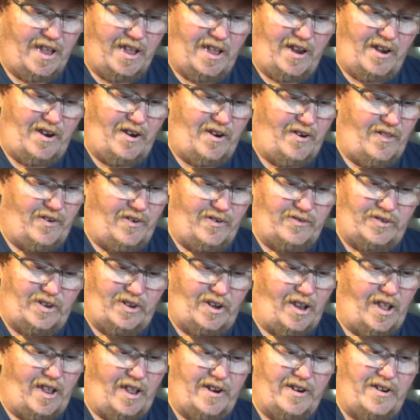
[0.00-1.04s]
There's a
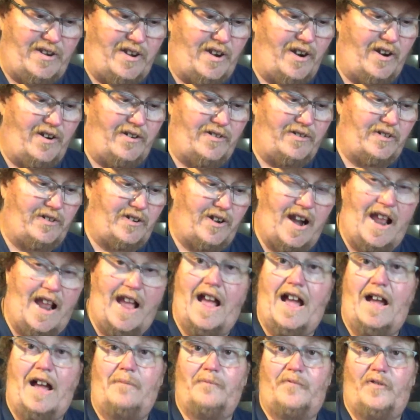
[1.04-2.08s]
lot of dirt and
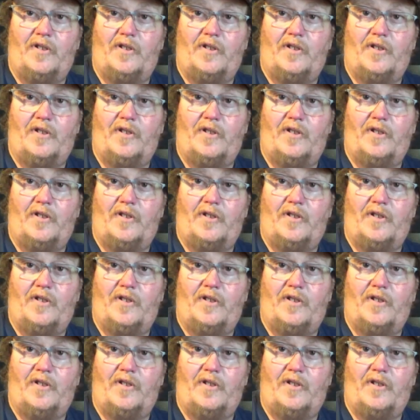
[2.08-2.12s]
grime.